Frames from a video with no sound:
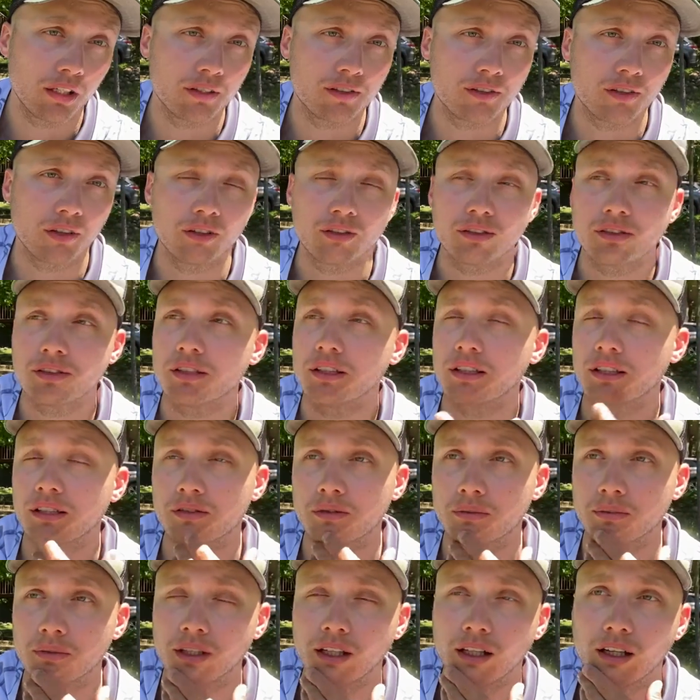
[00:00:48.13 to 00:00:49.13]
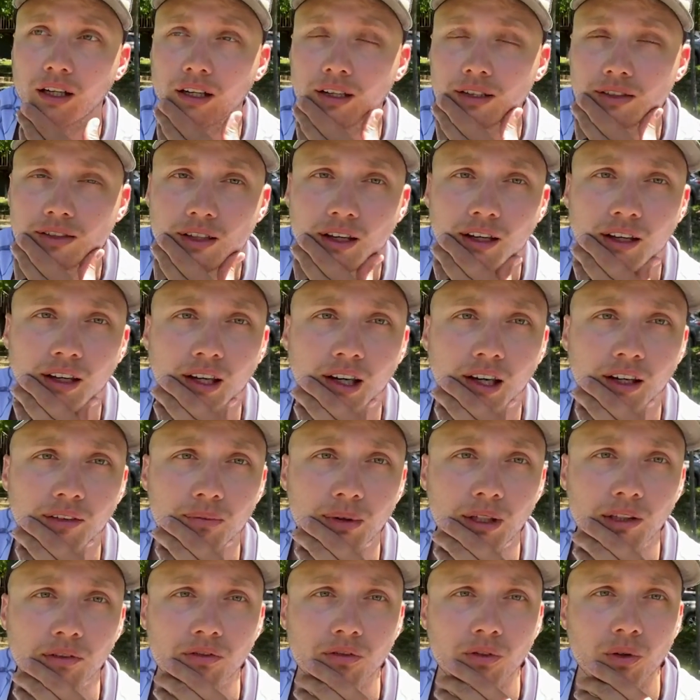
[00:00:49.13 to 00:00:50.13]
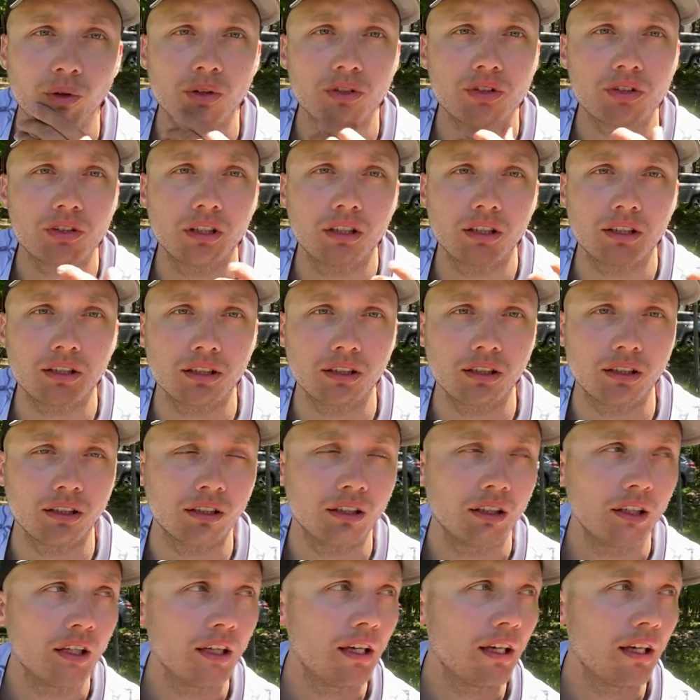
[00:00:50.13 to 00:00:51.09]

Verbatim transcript: assault sticks from chaos I, i've been fortunate to